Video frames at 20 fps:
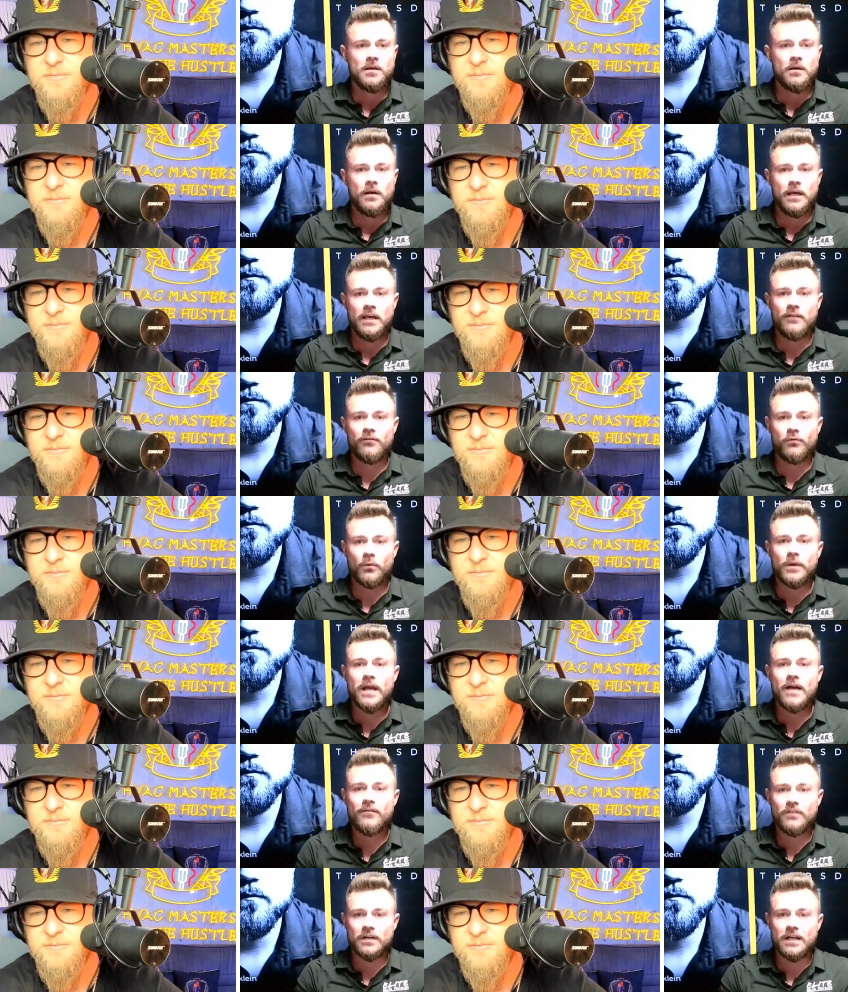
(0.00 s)
Speaker 1: If we
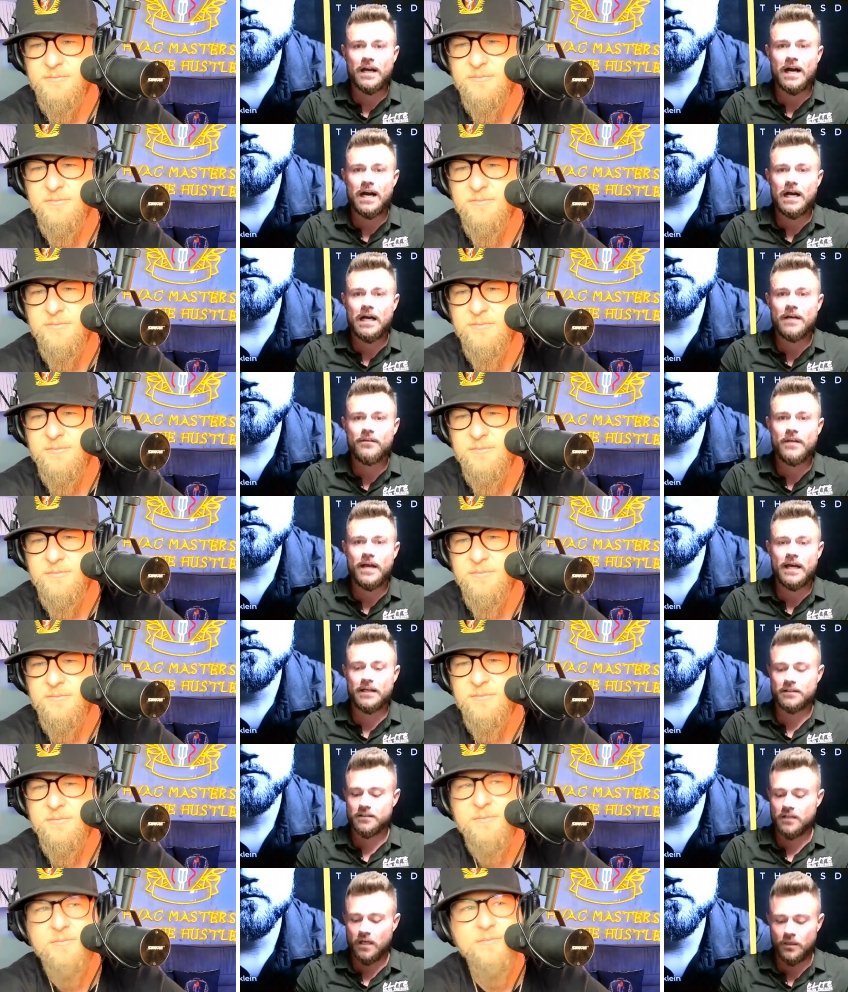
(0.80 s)
have a guy
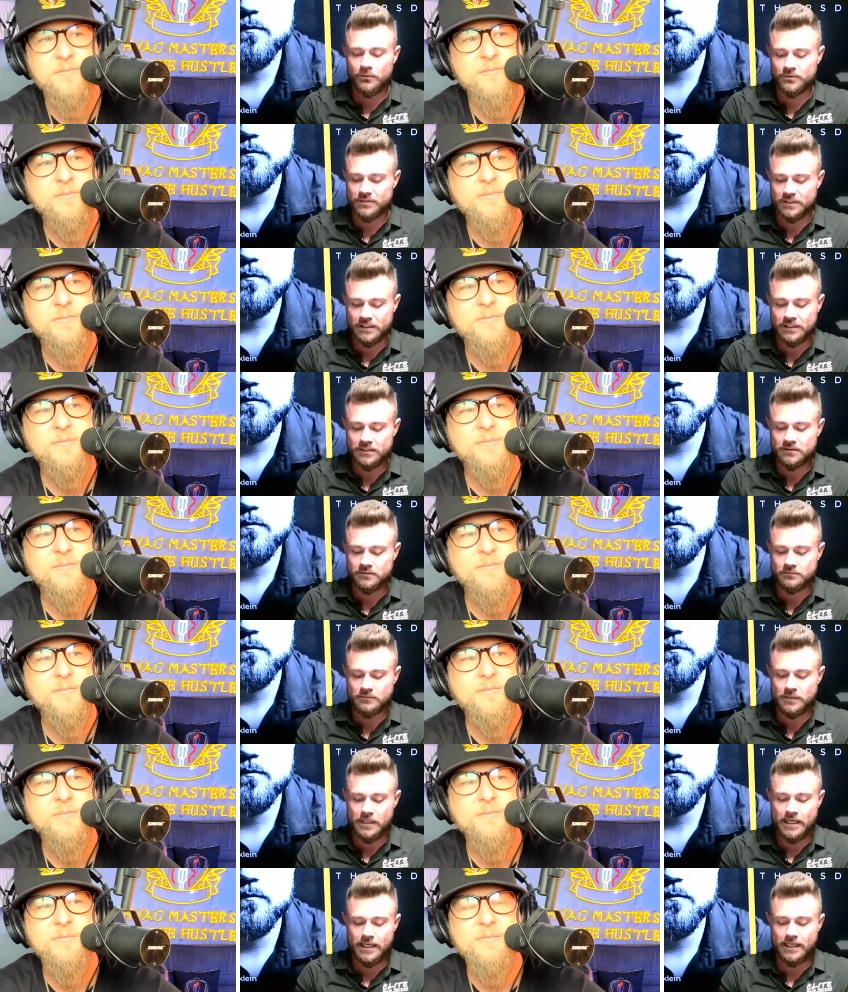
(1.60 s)
that comes in
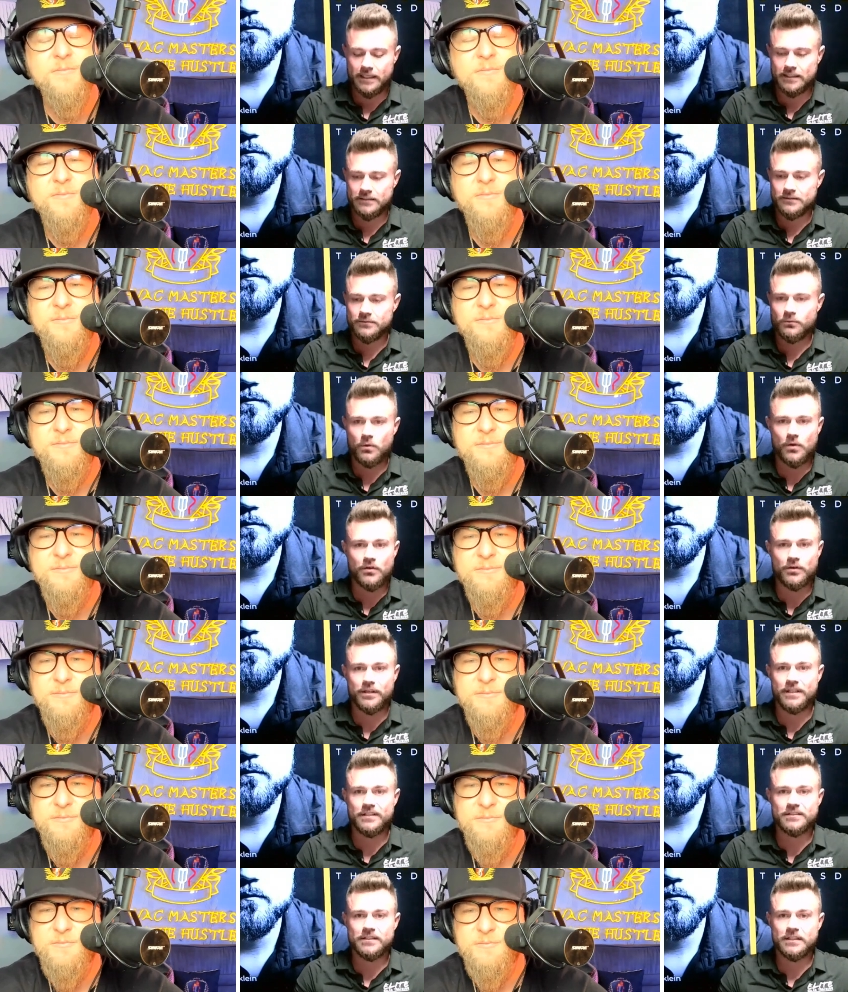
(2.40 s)
and whether
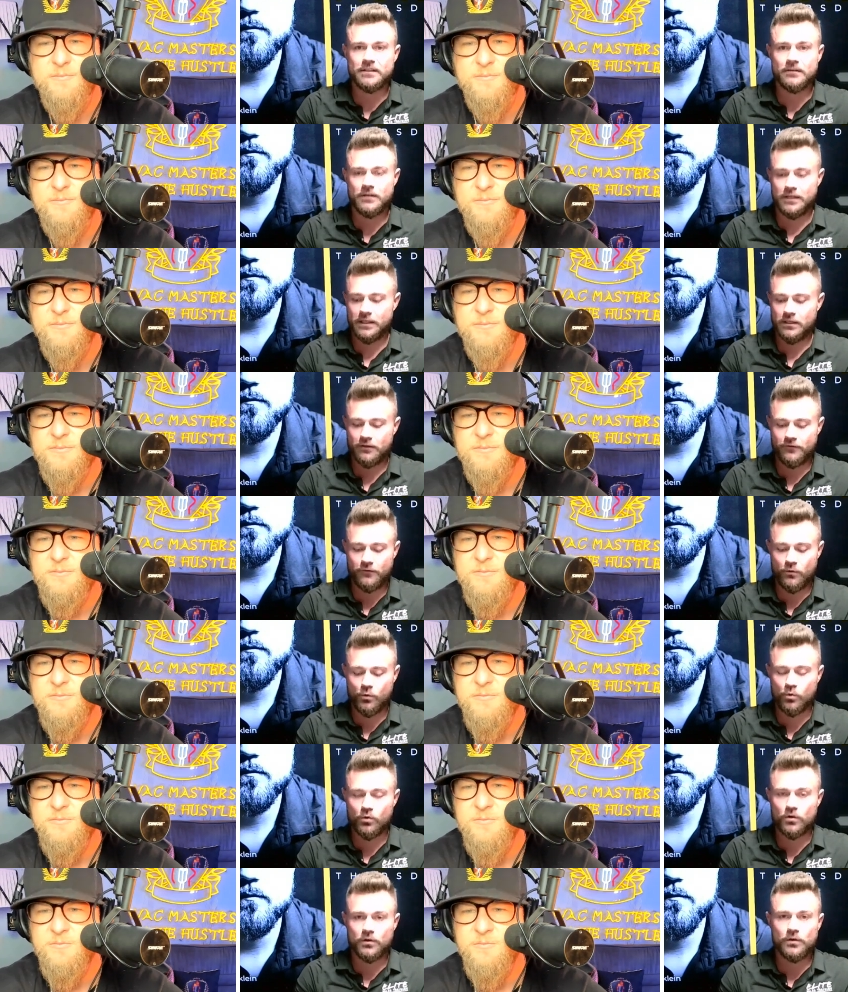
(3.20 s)
he's in here
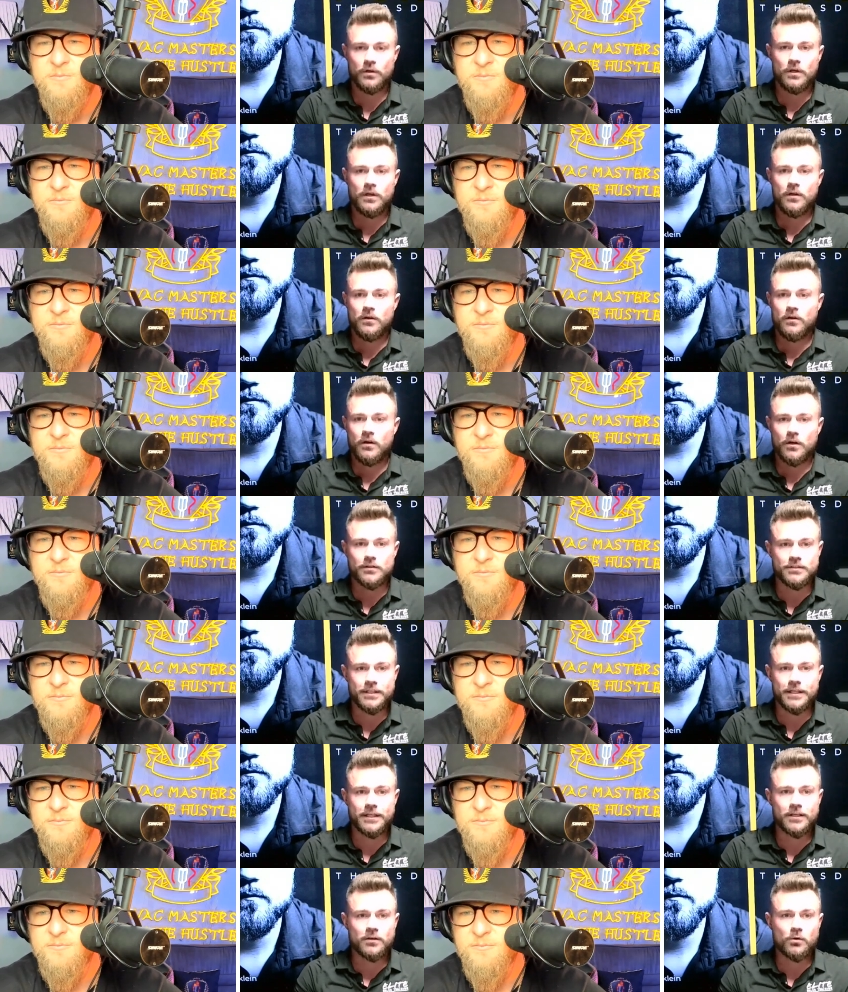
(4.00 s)
for a
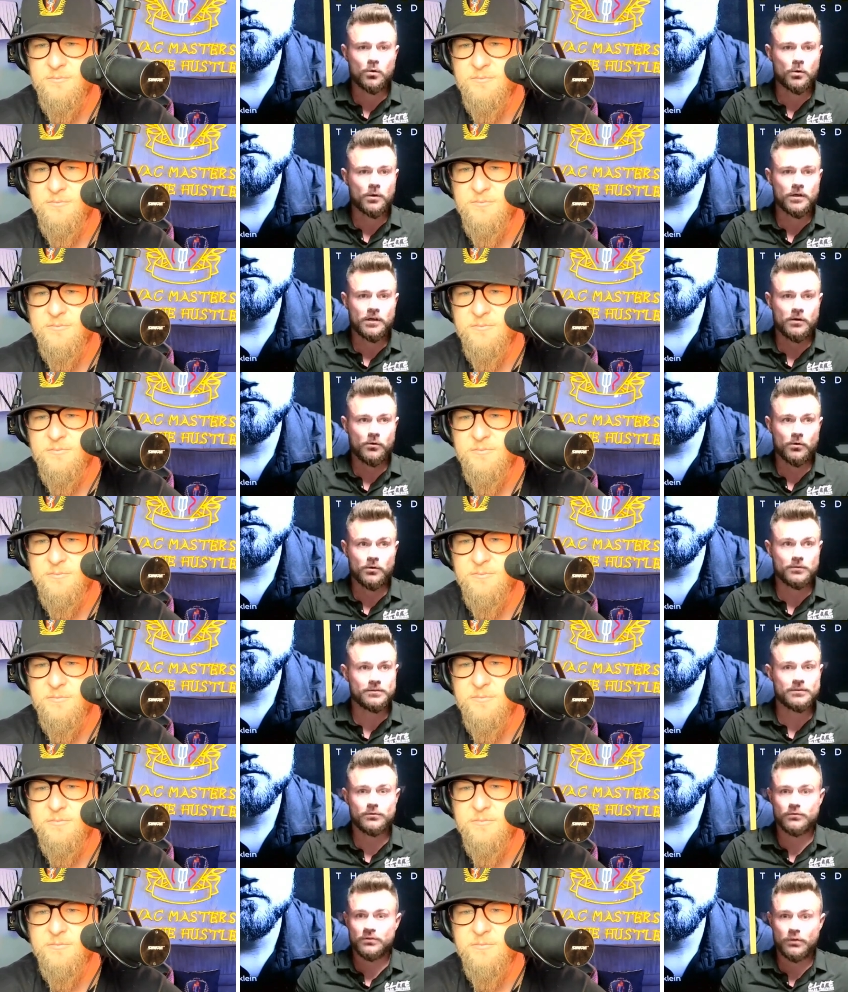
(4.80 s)
year or, or
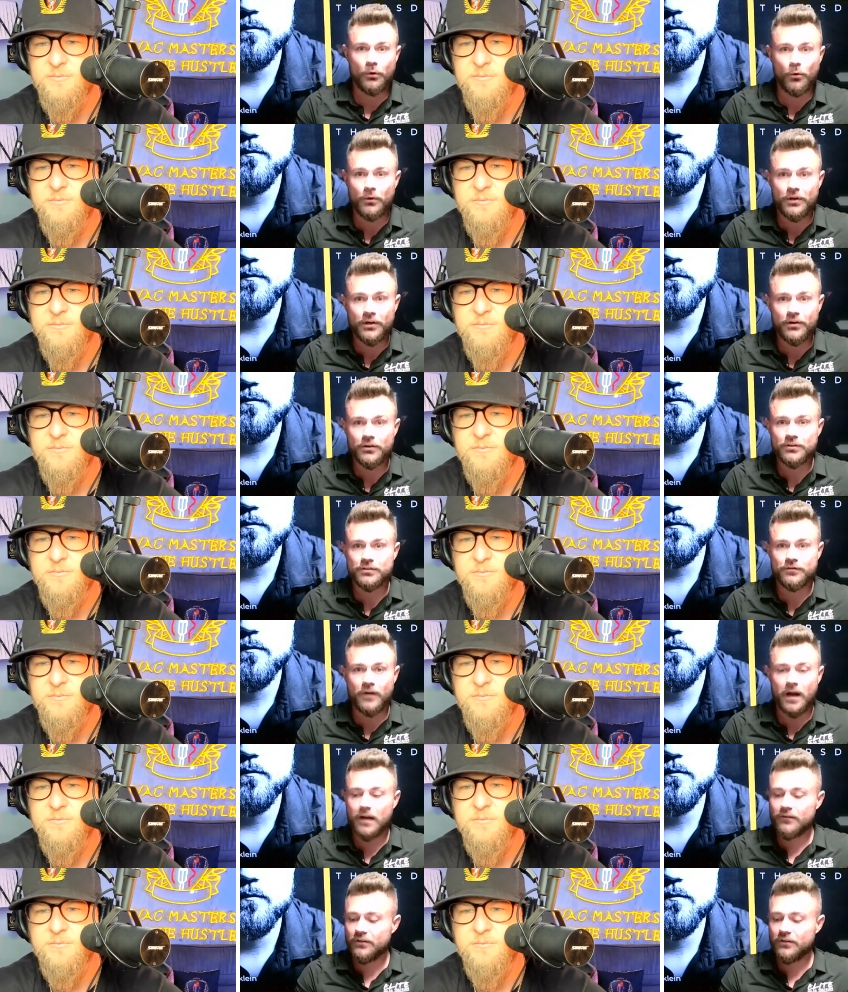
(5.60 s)
two years, five